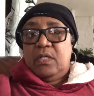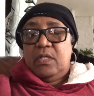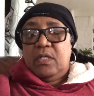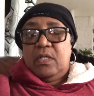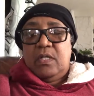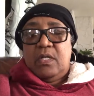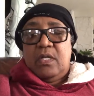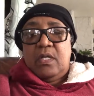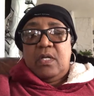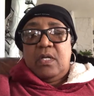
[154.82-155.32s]

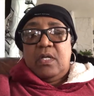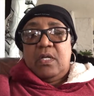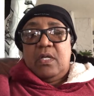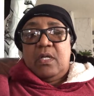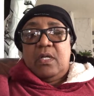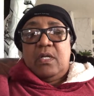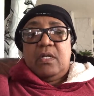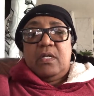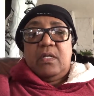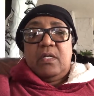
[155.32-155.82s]

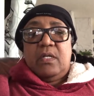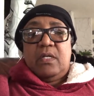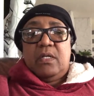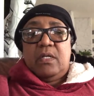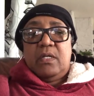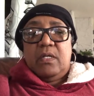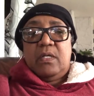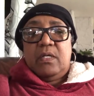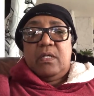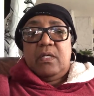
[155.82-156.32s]

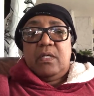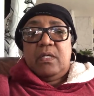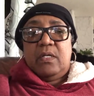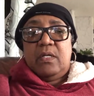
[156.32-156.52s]
[no speech]